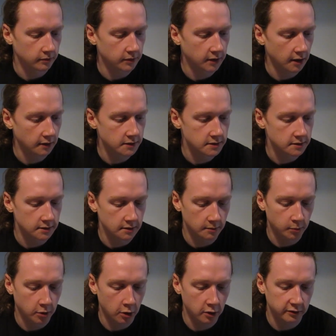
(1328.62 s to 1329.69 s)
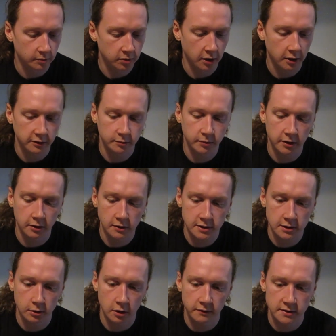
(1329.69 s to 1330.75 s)
That's part of the plot, but
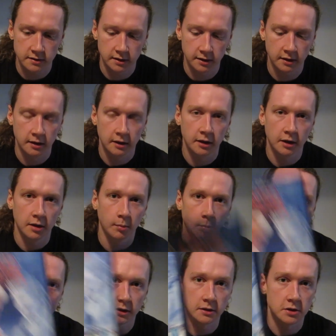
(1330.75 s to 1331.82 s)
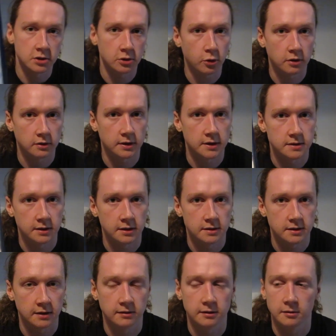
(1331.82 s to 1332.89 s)
also obviously Martin Short
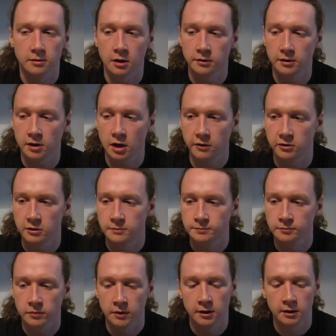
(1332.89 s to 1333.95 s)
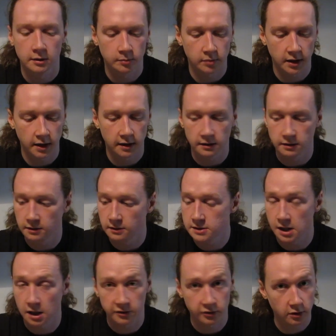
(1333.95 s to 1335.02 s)
is on the cover playing
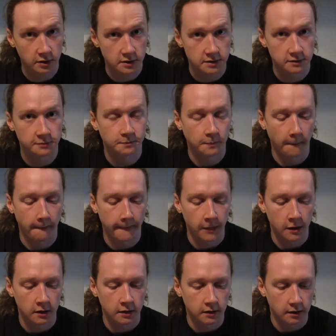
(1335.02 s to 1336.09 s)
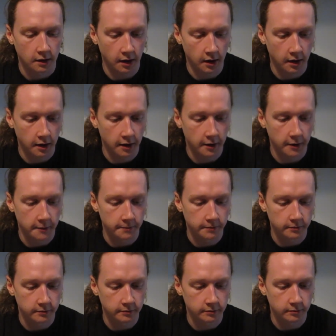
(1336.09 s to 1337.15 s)
Jack Frost,
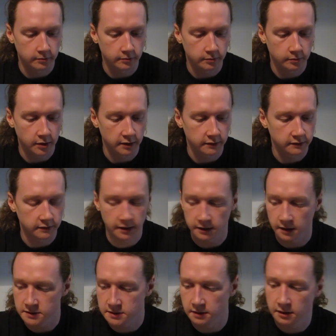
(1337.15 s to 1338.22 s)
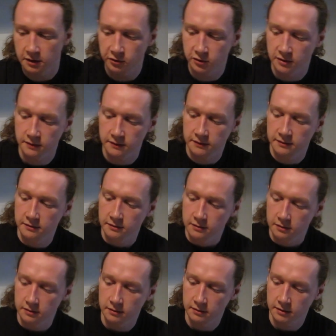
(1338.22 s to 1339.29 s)
but I guess a different
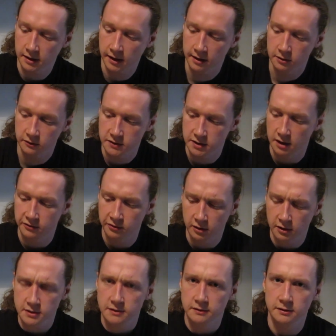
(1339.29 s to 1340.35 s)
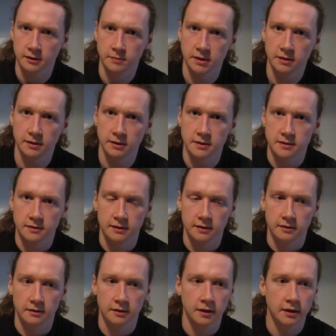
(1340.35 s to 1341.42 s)
kind of Jack Frost. I mean, he's
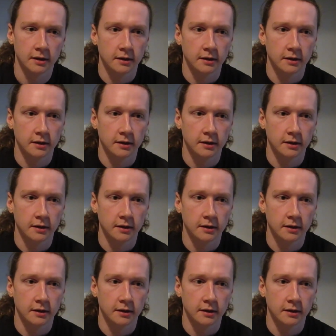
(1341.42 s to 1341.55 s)
the